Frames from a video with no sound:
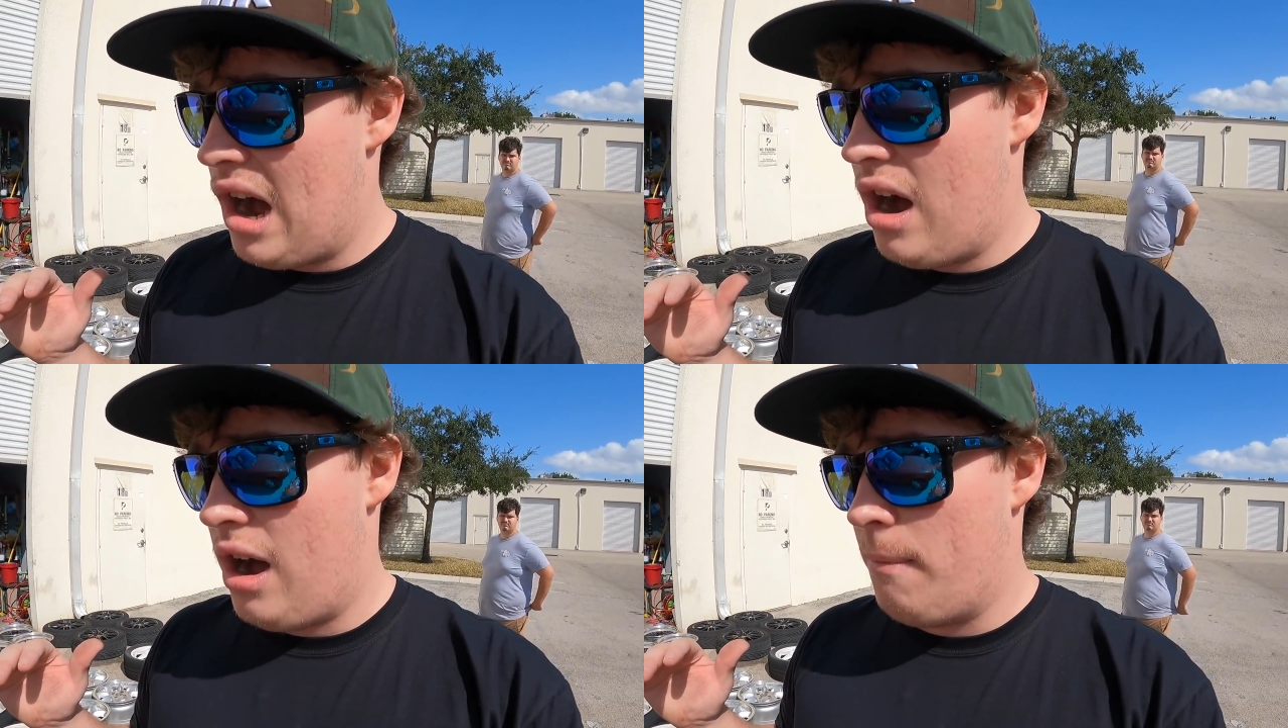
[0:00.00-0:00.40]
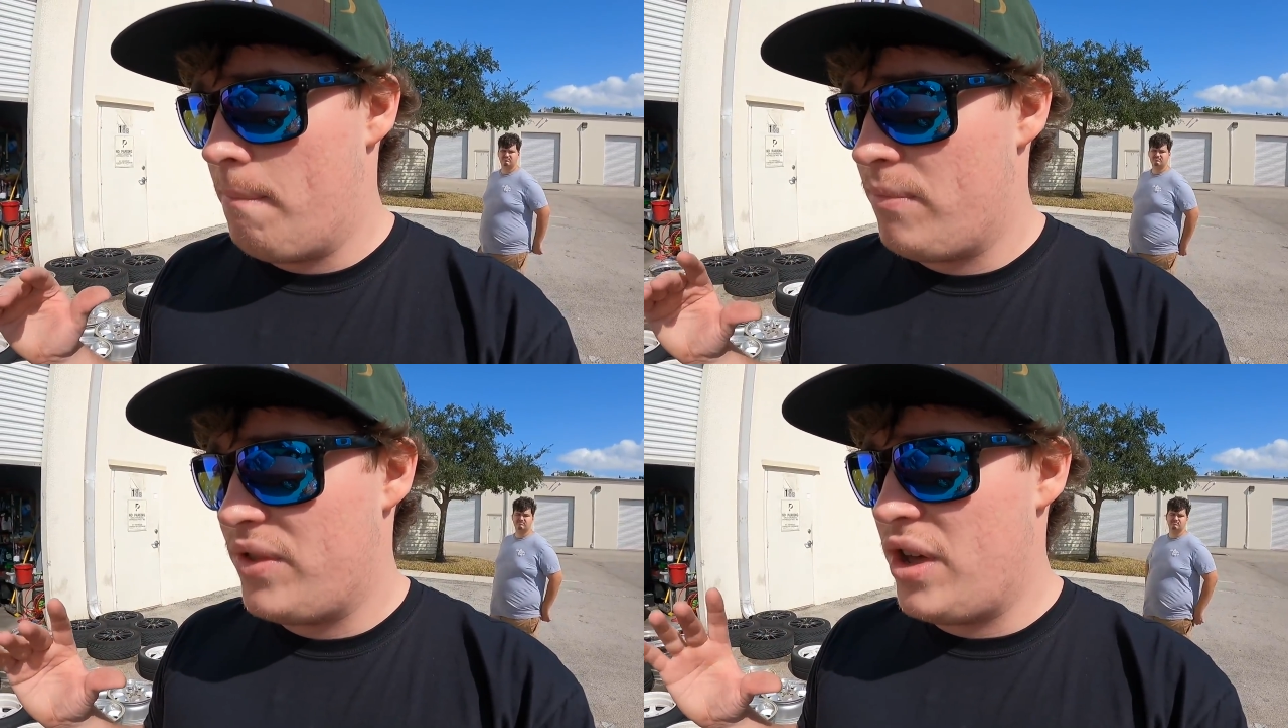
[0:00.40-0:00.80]

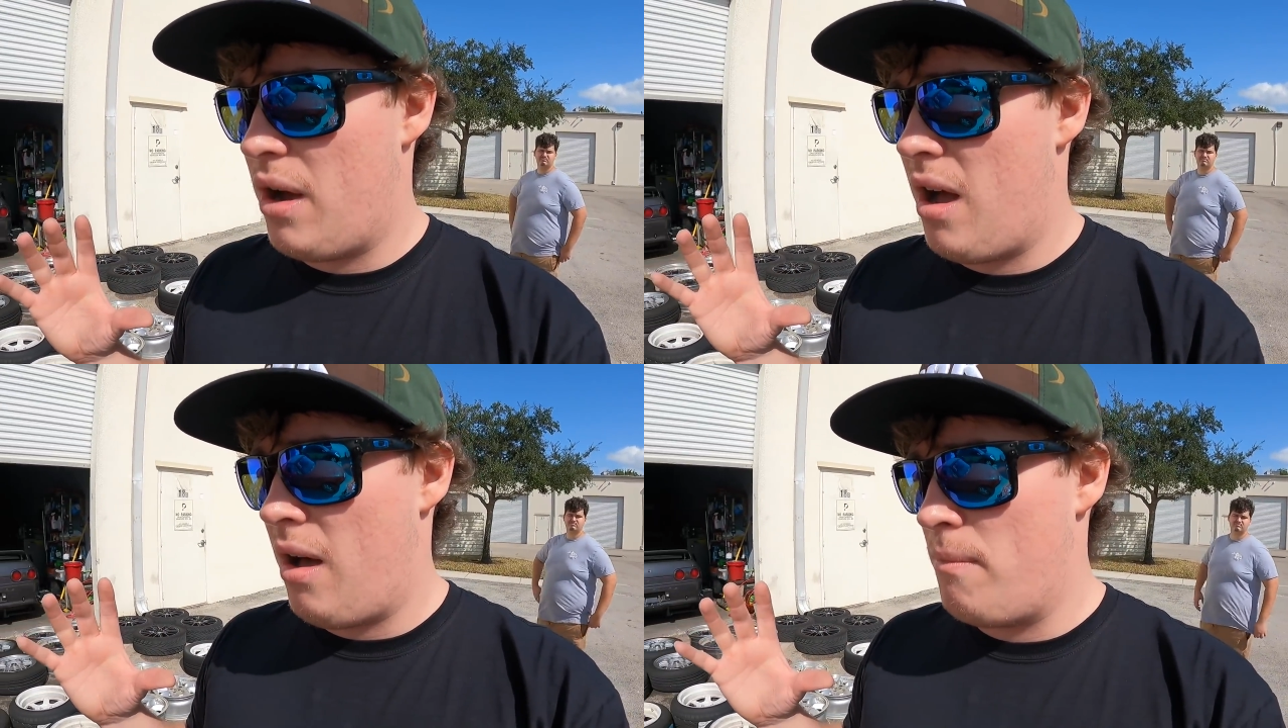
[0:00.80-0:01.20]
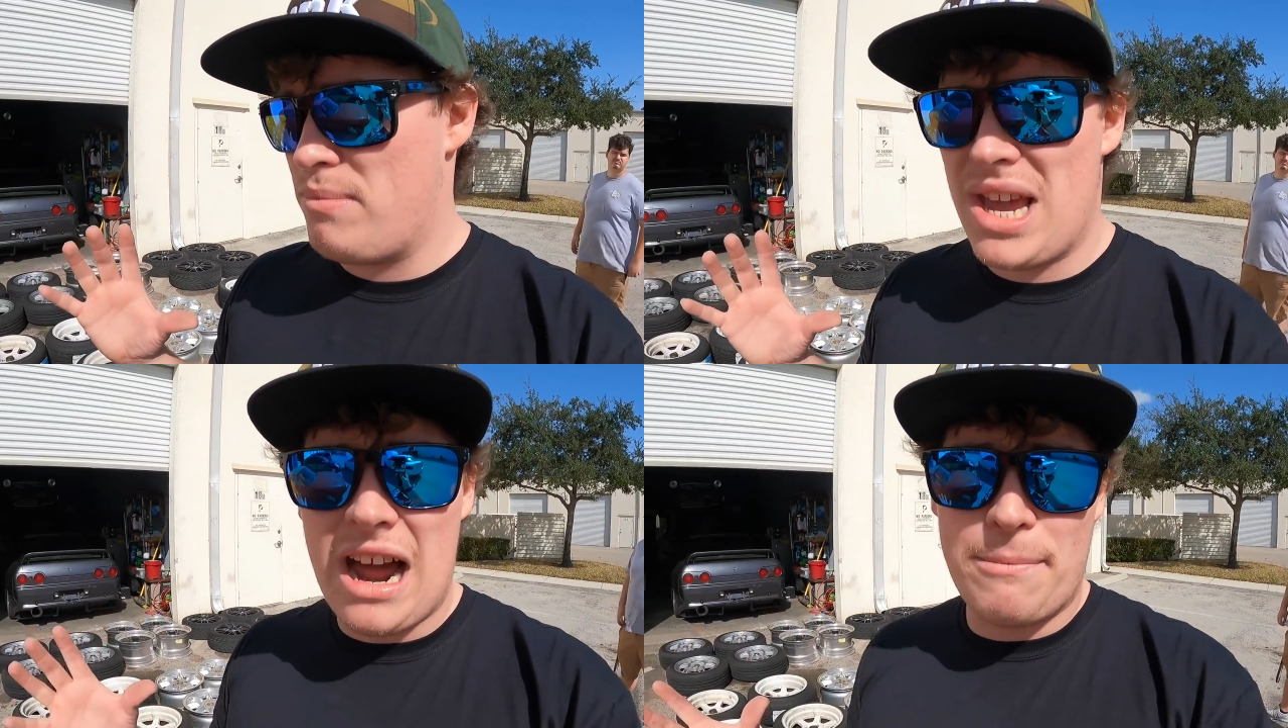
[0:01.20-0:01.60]
the
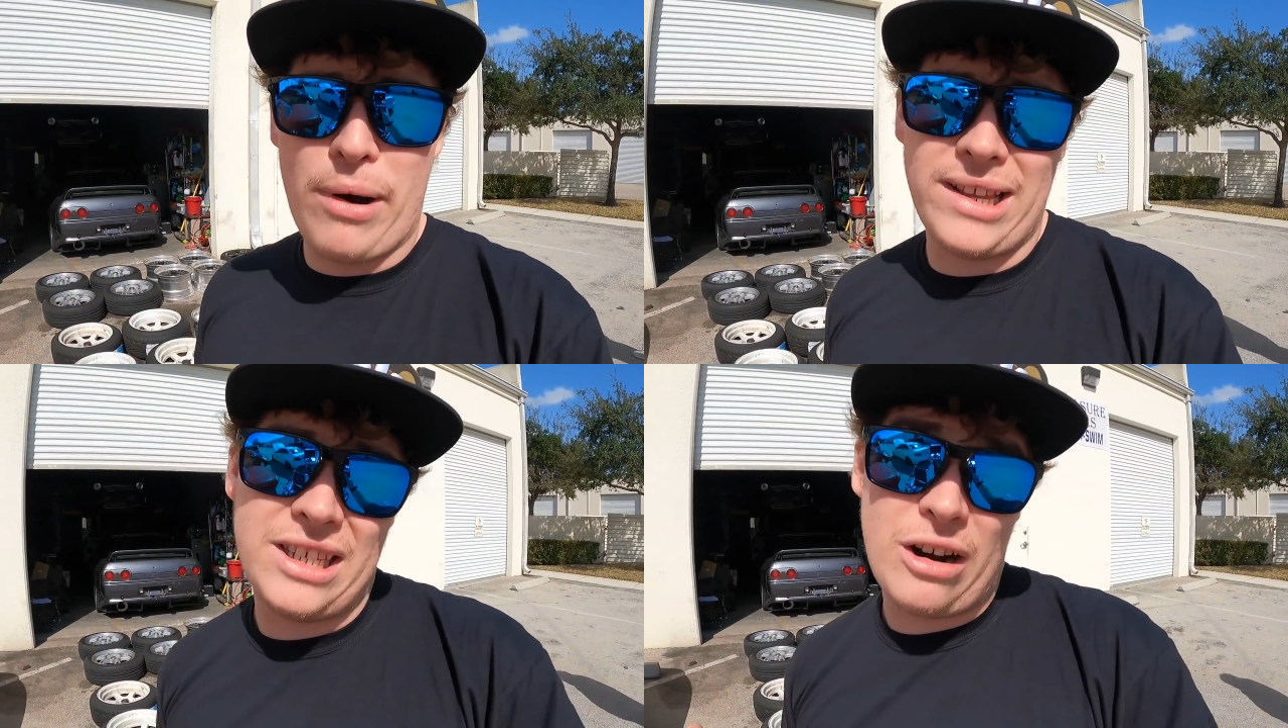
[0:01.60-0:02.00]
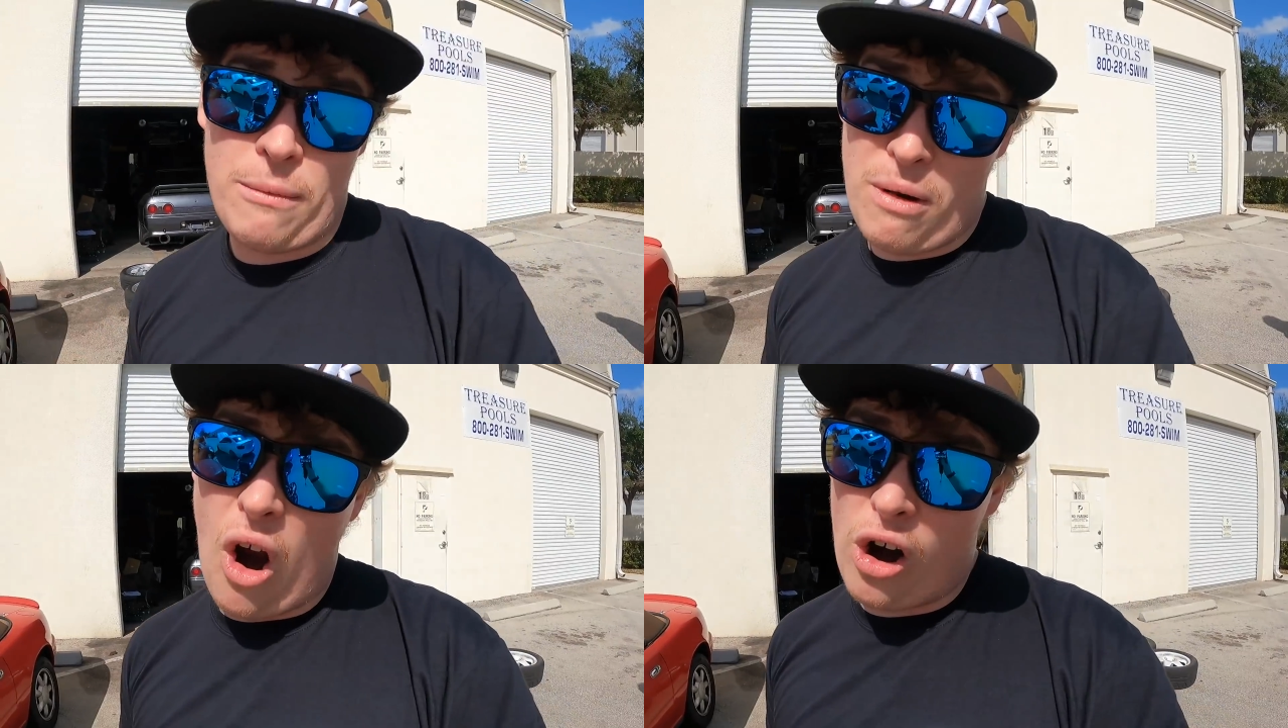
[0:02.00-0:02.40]
Miata prices
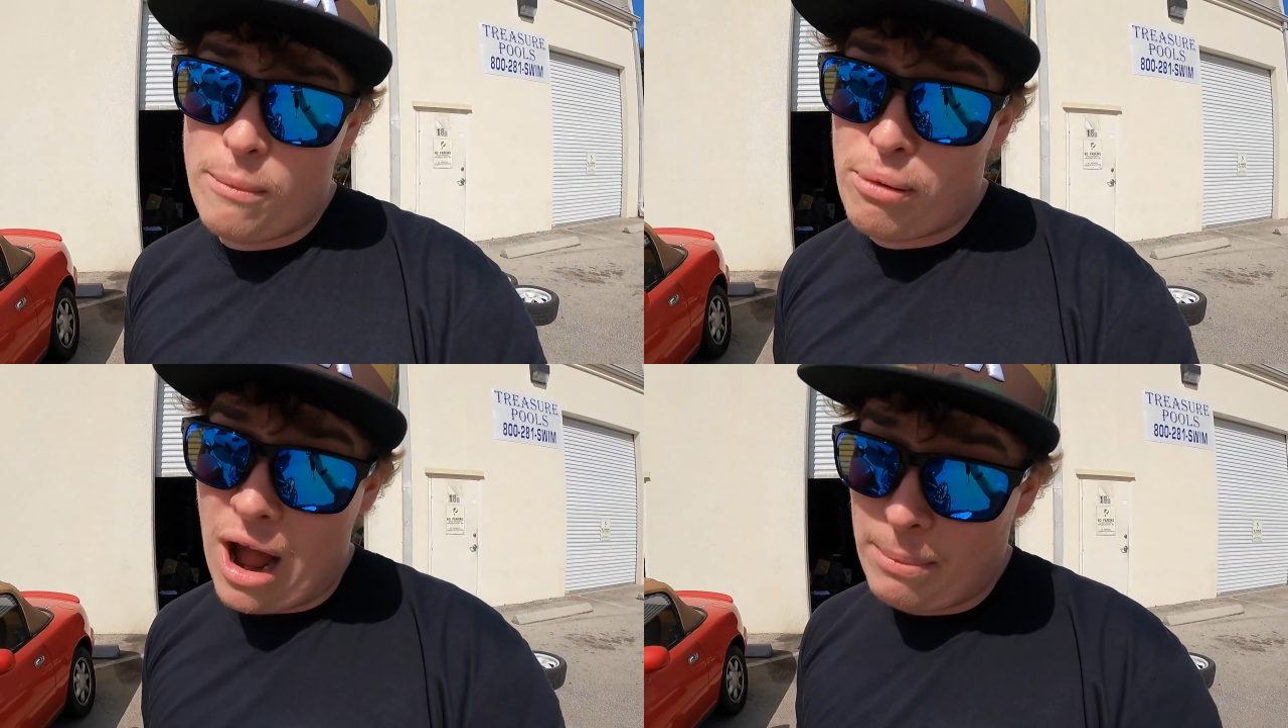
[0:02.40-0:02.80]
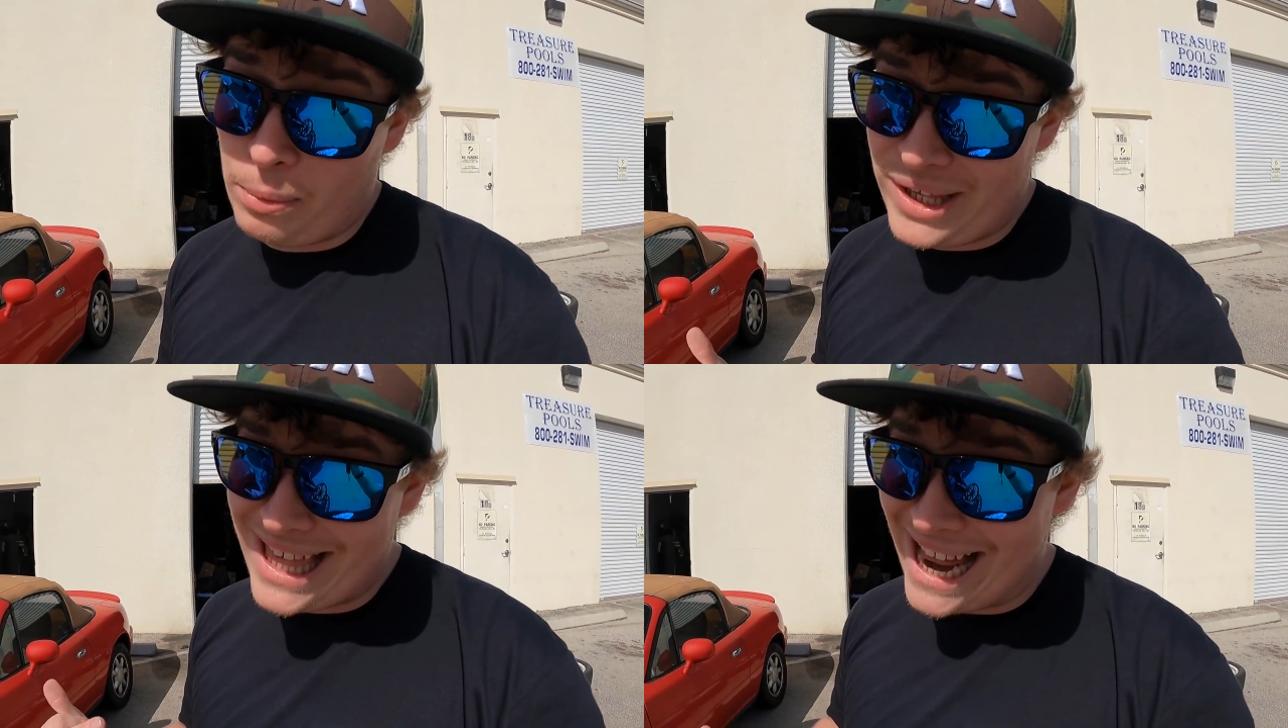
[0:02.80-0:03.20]
aren't
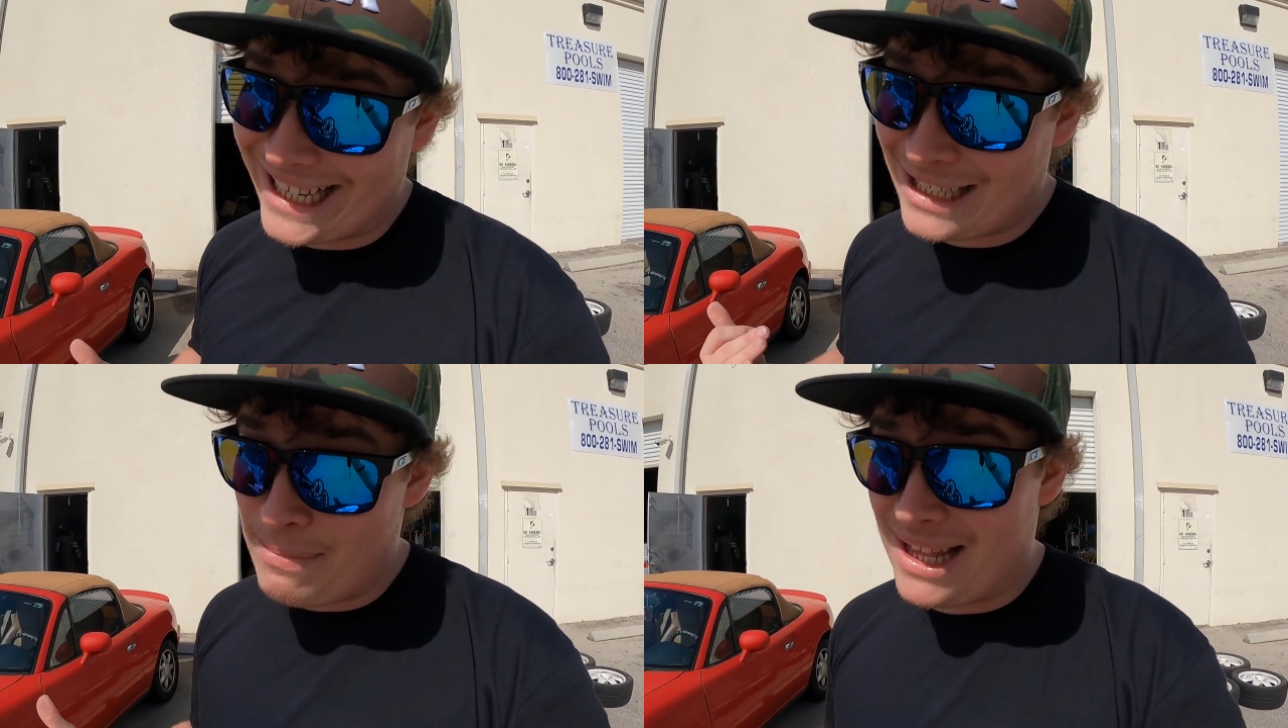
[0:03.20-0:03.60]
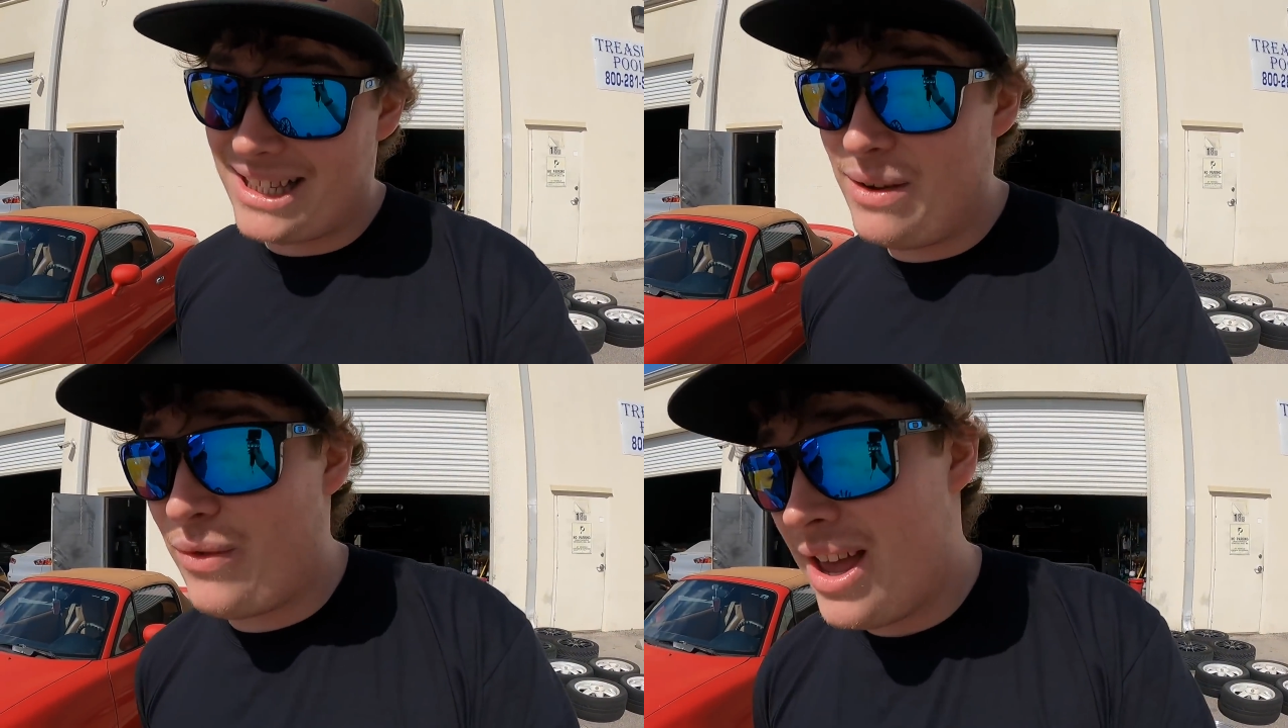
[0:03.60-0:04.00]
probably that
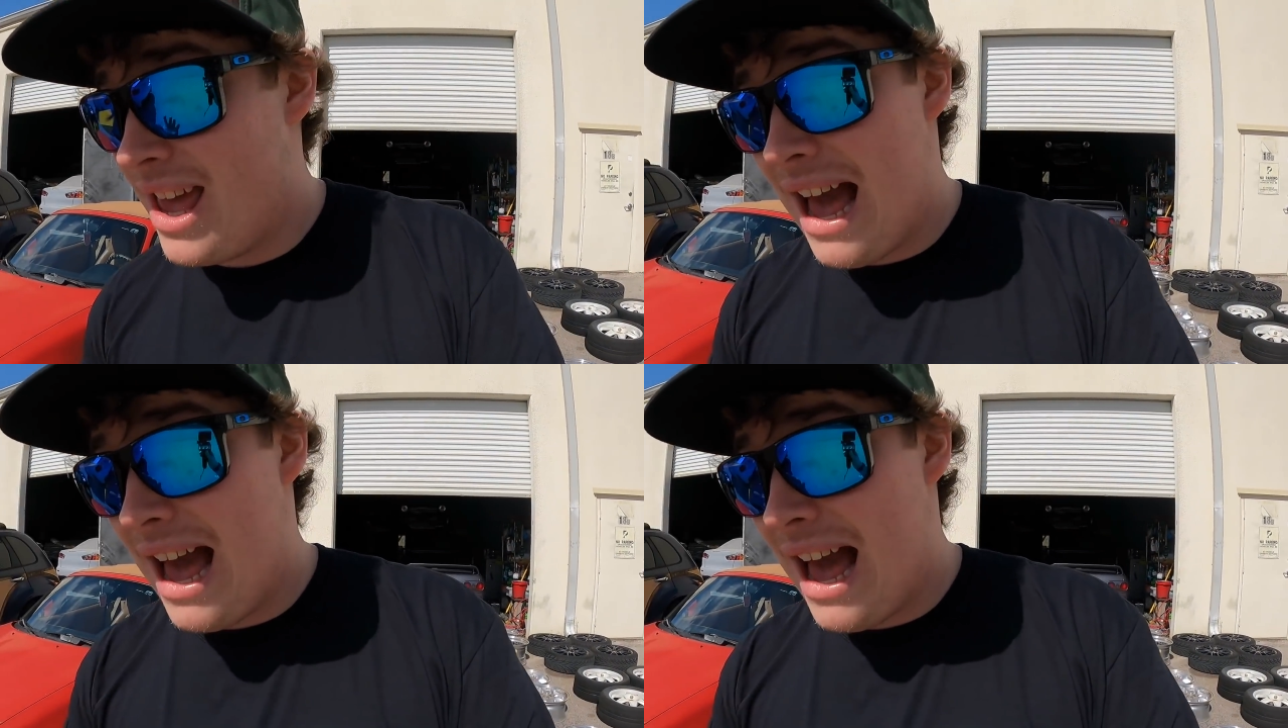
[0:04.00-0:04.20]
expensive.